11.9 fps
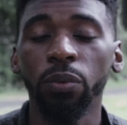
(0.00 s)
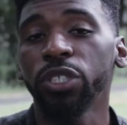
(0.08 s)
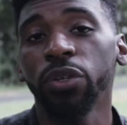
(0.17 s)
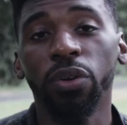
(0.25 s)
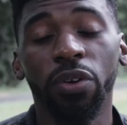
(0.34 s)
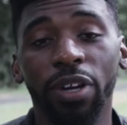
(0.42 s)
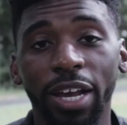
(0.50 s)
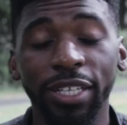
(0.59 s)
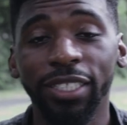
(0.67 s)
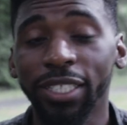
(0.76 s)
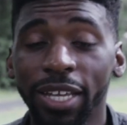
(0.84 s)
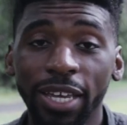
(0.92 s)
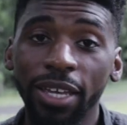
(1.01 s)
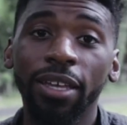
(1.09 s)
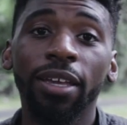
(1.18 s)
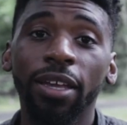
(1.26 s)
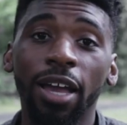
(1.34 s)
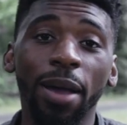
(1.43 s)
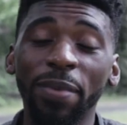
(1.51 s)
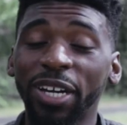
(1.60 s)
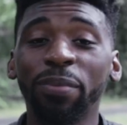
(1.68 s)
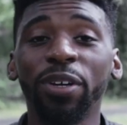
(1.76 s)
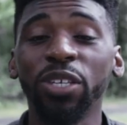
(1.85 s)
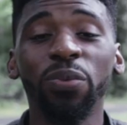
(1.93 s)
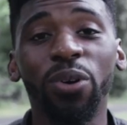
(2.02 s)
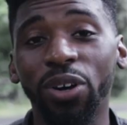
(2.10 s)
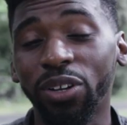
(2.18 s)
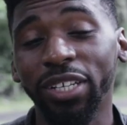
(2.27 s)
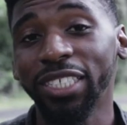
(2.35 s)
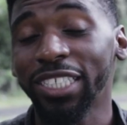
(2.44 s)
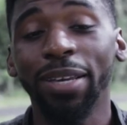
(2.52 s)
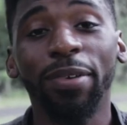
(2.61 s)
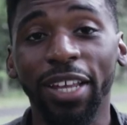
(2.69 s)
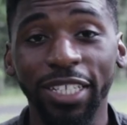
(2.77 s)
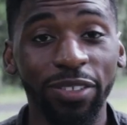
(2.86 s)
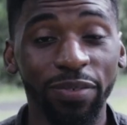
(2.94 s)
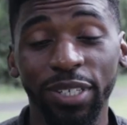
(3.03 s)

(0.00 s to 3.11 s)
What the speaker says: What's going on, guys? Today, I'm here to bring you all a stabilizer